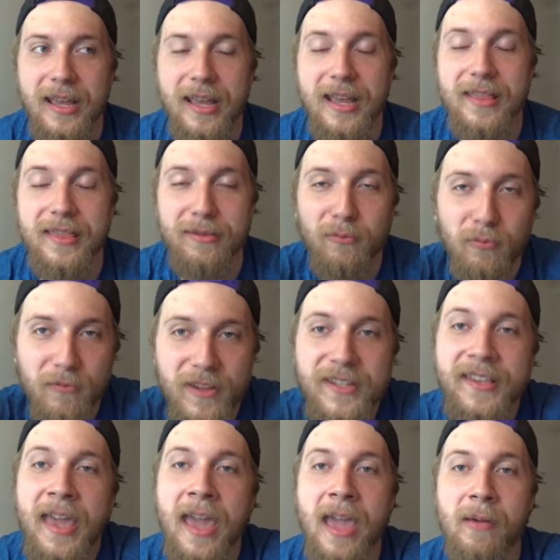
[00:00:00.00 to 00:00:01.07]
in this
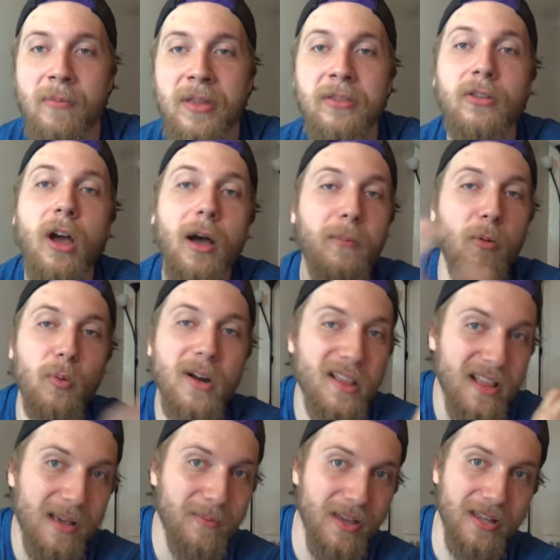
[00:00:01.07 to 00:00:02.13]
game and not put one of
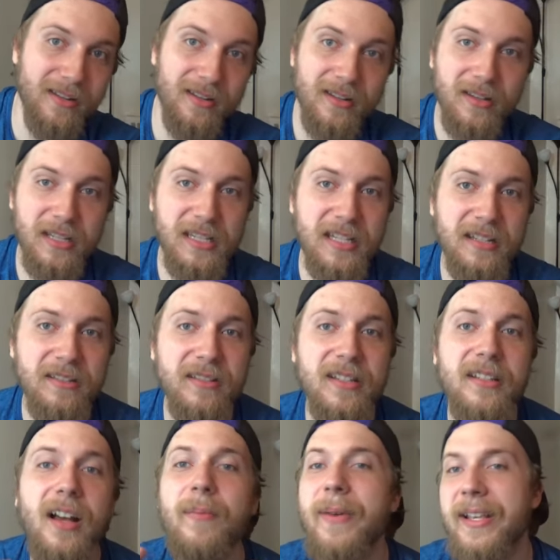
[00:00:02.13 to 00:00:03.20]
them in. It
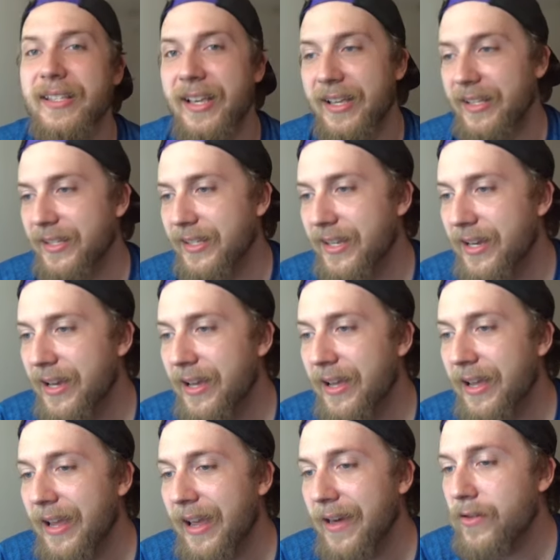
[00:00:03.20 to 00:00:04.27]
does not make sense.
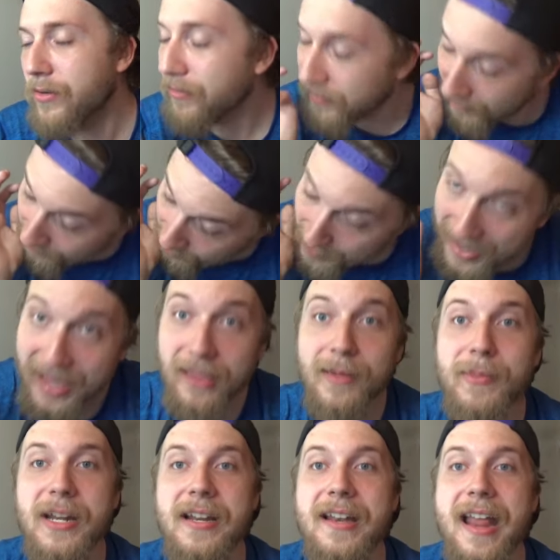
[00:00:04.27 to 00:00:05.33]
And they're making
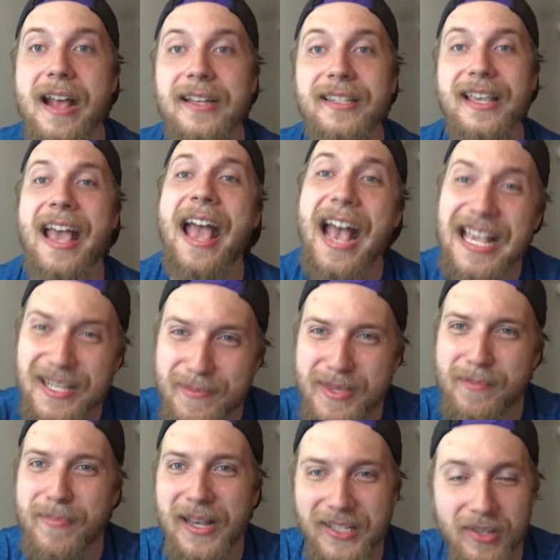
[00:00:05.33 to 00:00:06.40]
limited decks. It has to be
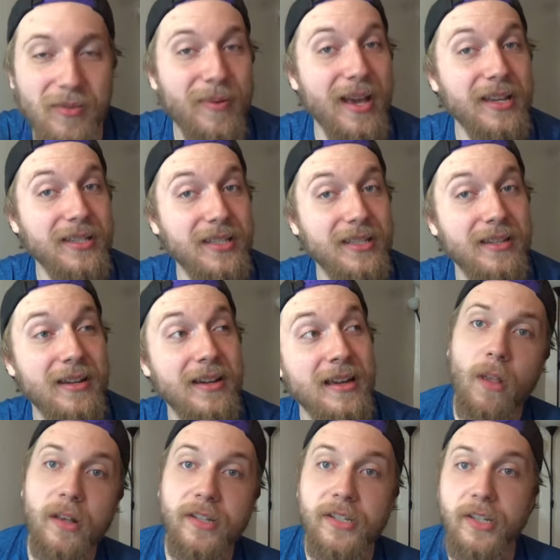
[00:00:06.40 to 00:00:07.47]
the best of the best.
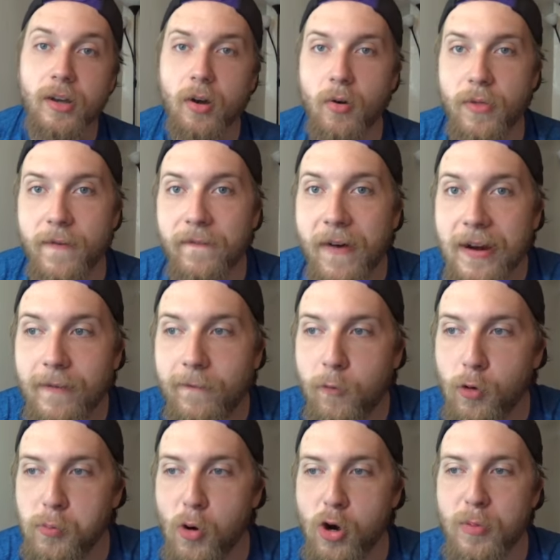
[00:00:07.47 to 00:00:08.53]
So the final
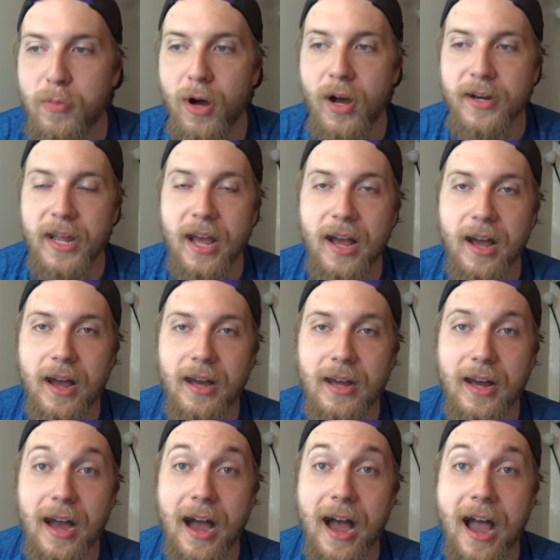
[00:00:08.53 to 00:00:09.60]
4 Pokemon,
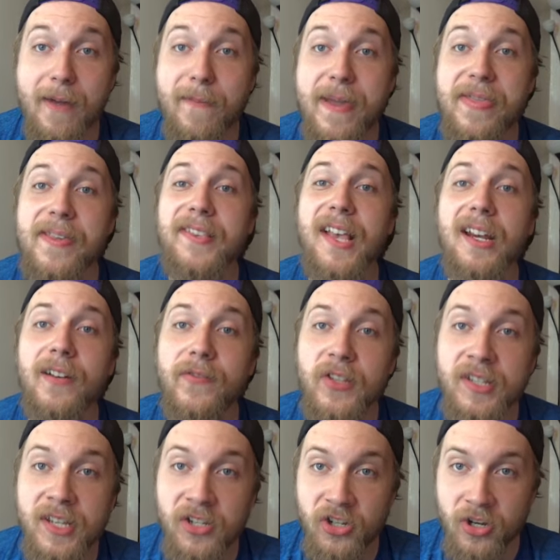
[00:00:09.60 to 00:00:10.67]
I made the executive
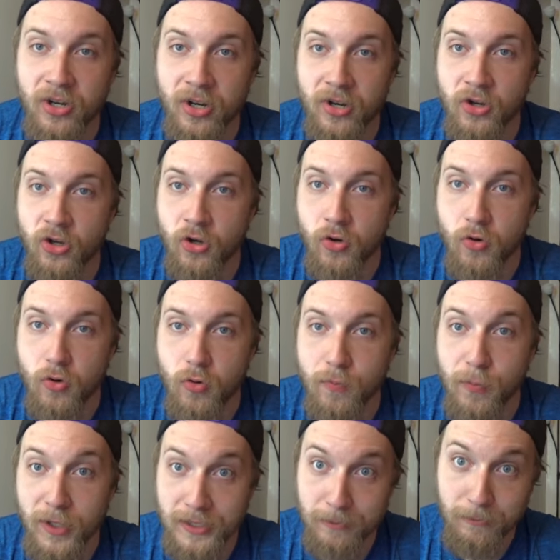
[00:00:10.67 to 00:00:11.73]
decision to
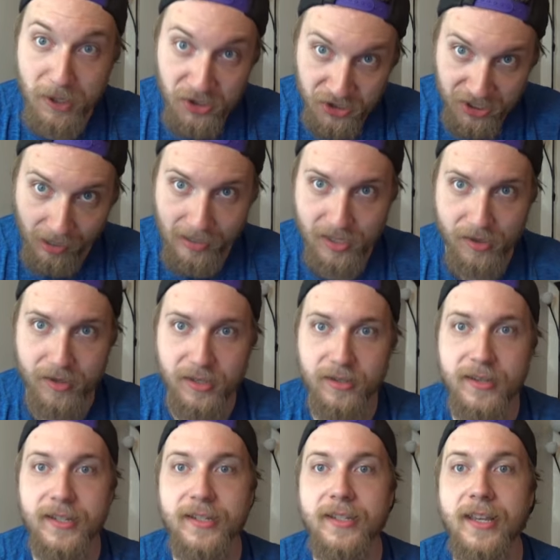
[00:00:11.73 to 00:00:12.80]
put some legendaries on this
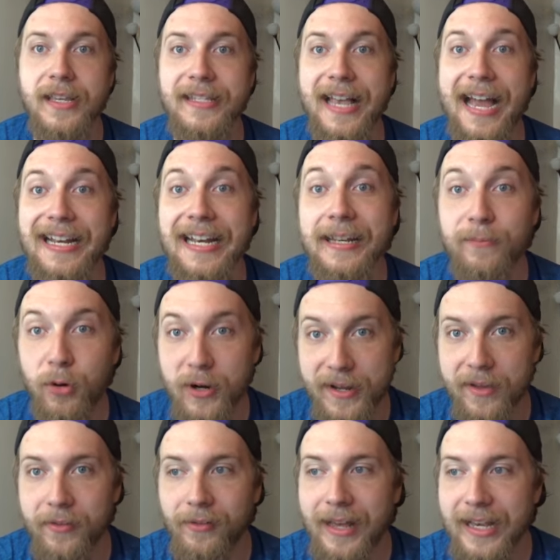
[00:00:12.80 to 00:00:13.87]
list because I didn't put any
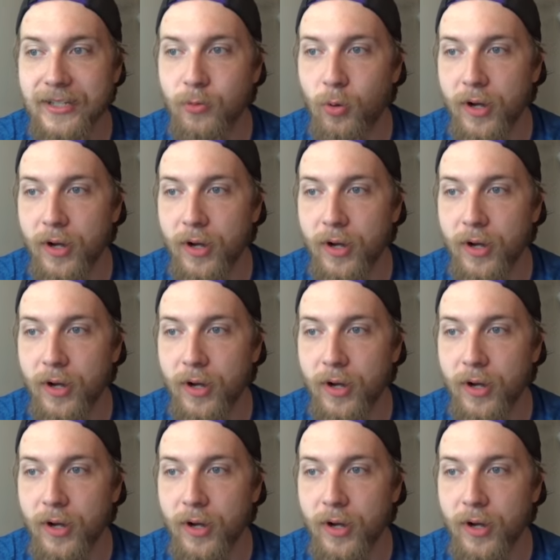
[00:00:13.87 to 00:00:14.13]
on the last